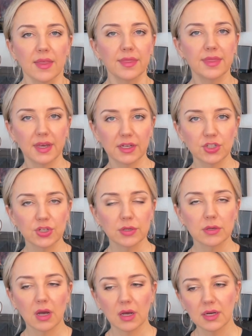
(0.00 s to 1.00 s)
they
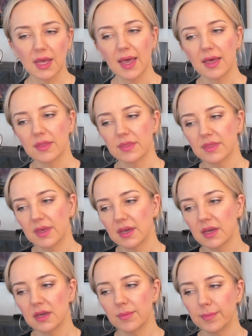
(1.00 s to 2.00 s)
turn on, and they